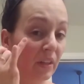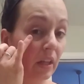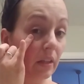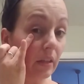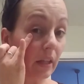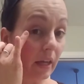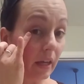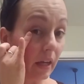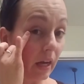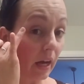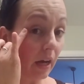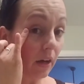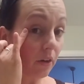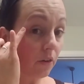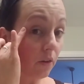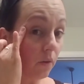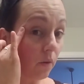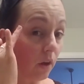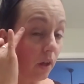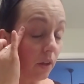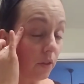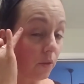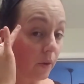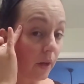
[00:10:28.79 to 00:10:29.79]
like, I'll go
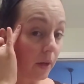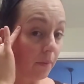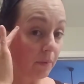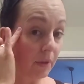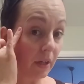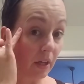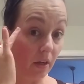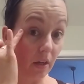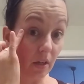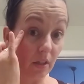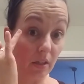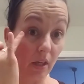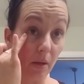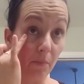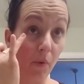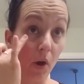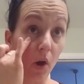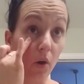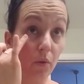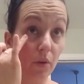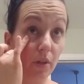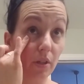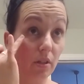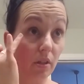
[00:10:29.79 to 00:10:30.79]
all the way up here because I'm
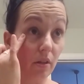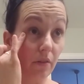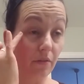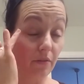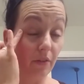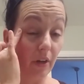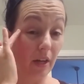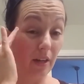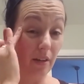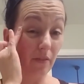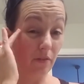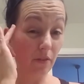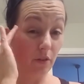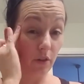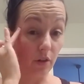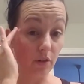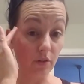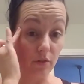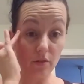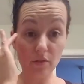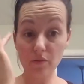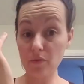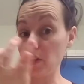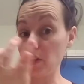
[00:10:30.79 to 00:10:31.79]
always afraid of crow's